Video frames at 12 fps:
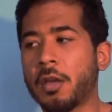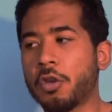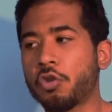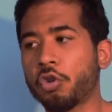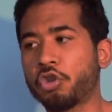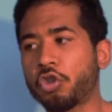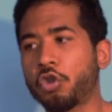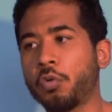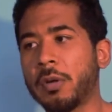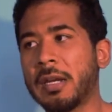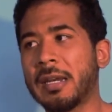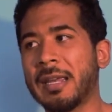You're just
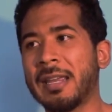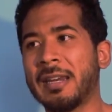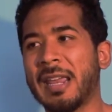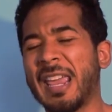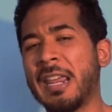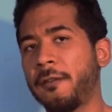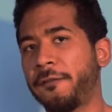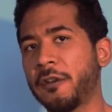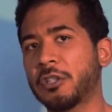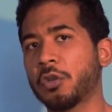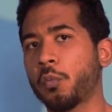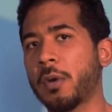doing it in an
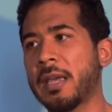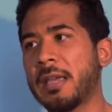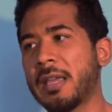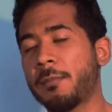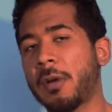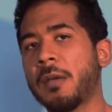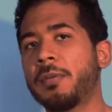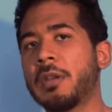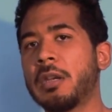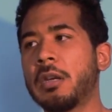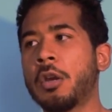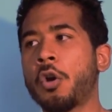inefficient way, in my
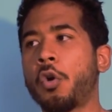opinion,